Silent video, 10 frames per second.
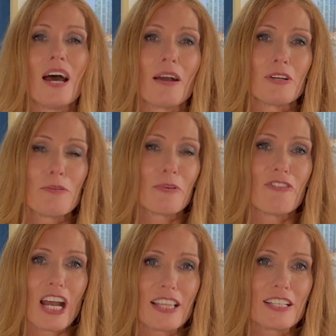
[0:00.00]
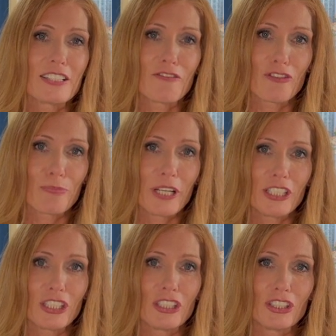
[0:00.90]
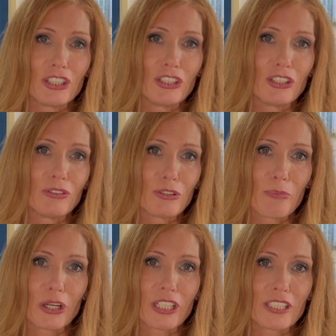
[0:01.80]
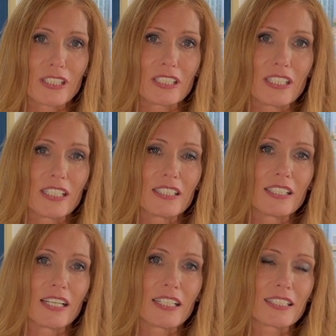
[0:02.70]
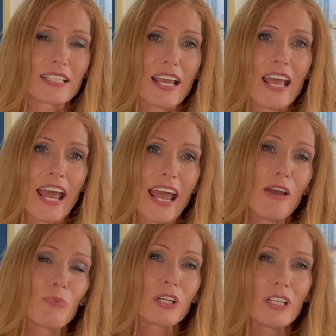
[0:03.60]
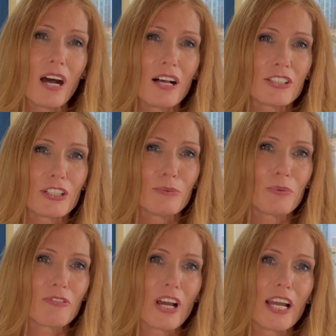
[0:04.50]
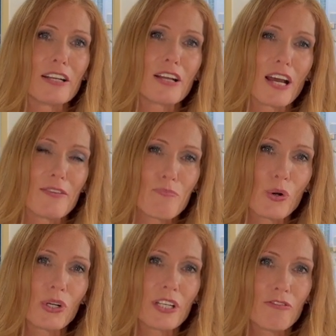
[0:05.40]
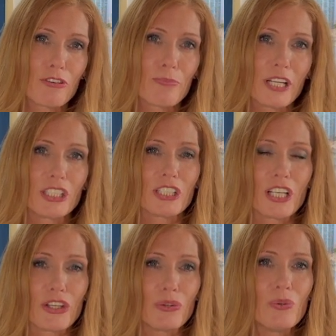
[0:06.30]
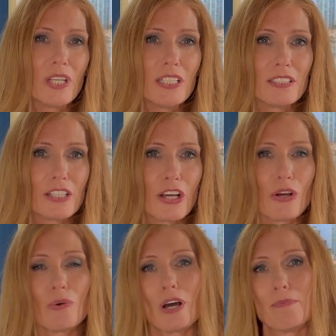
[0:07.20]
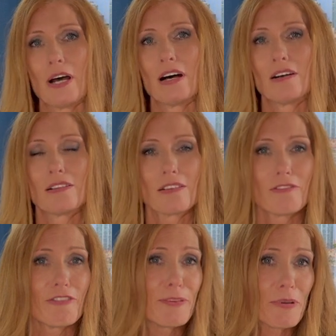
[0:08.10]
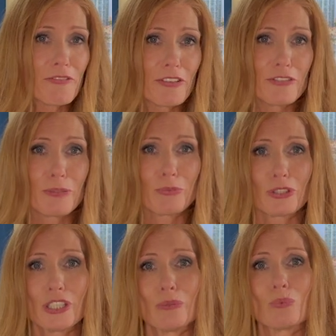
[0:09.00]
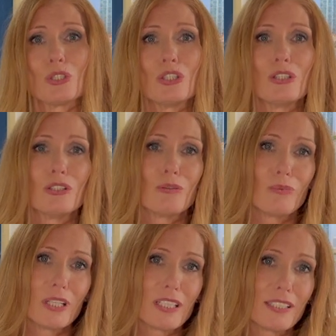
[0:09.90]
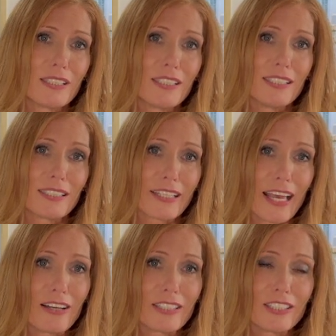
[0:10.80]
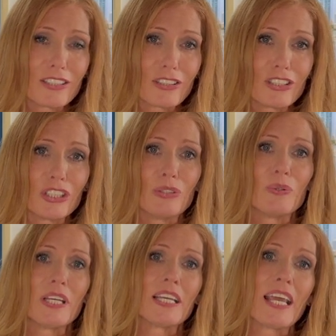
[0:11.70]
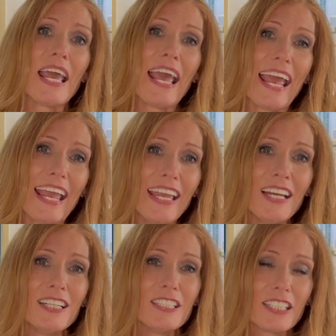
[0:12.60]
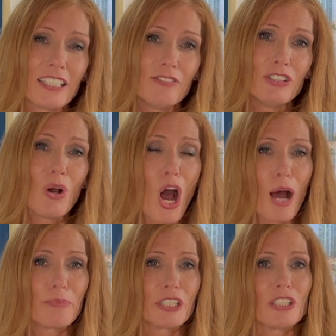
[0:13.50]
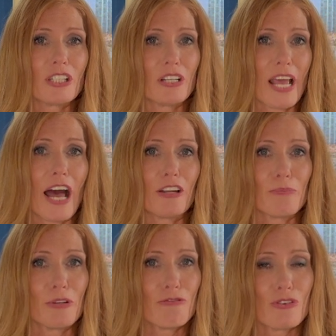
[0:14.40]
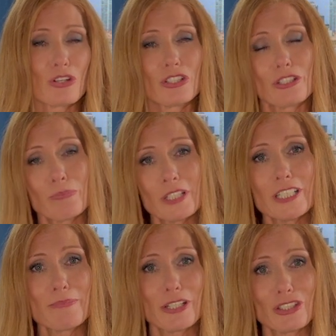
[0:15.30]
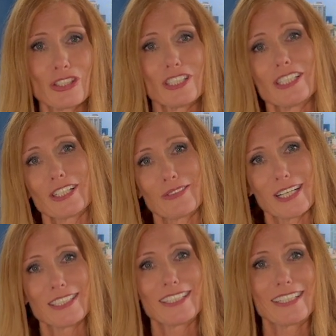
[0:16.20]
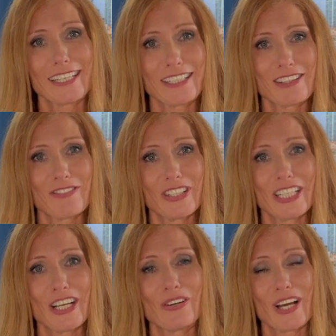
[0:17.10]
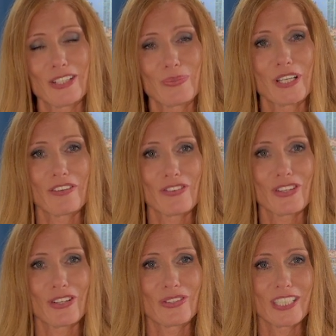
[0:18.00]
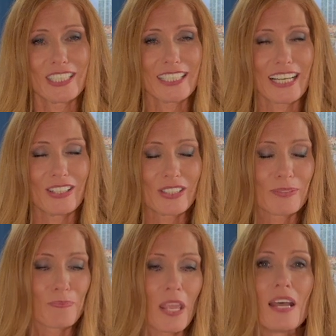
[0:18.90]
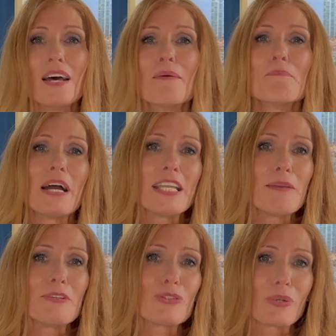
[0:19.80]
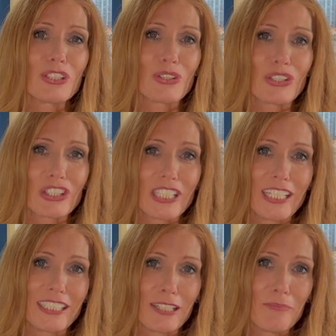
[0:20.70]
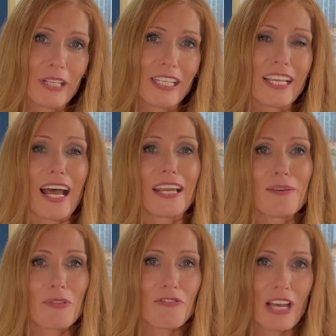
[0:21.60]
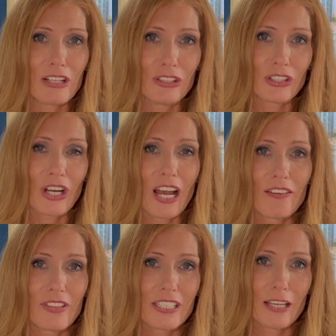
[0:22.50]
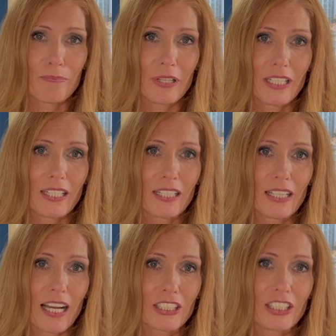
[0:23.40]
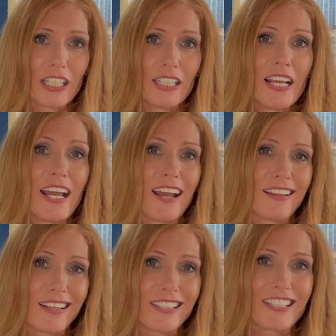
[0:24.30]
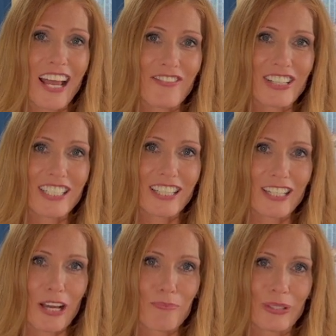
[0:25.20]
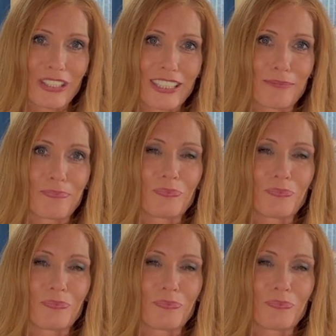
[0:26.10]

I'm going to provide this information to you, the market statistics, and we're going to also provide important information that you need to know about FEMA 50% rule, what the cities and counties are doing, and give you options on how to move forward. So please make sure and stick around to the end of the video as we give you those details. My name is Rachel Sartain Tenpenny. I am the founder of the Tenpenny Collection, and let's dive into the numbers.